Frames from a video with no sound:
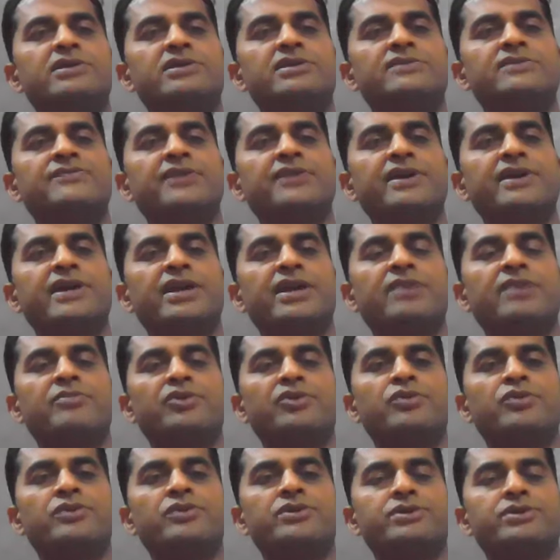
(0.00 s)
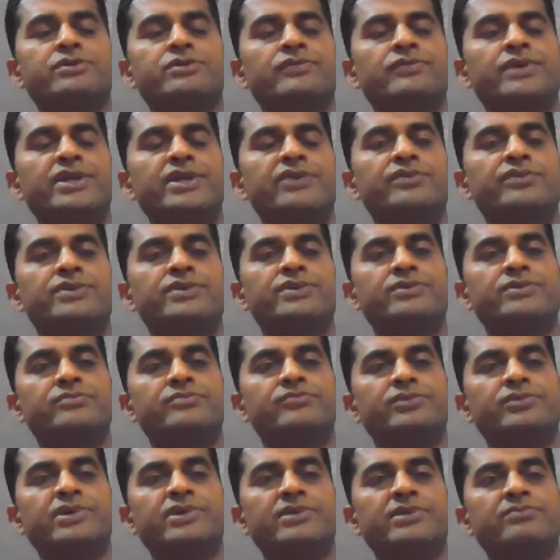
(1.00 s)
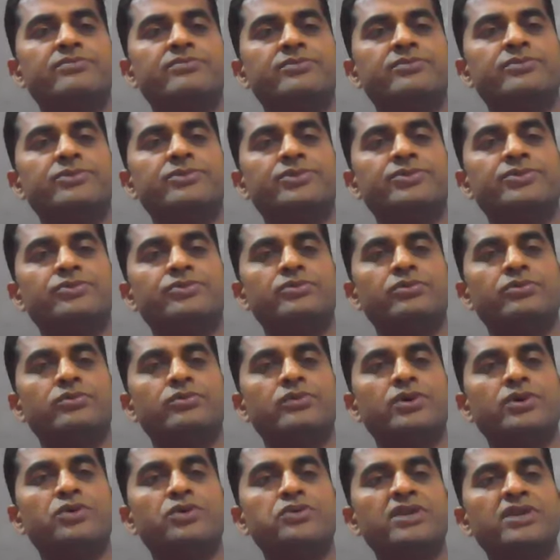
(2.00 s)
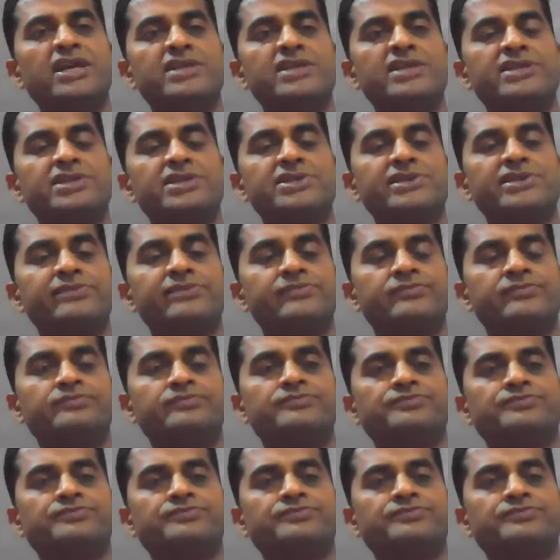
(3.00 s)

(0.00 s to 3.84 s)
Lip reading: just fair enough. Good. Very good. Yeah. So we'll go to next session.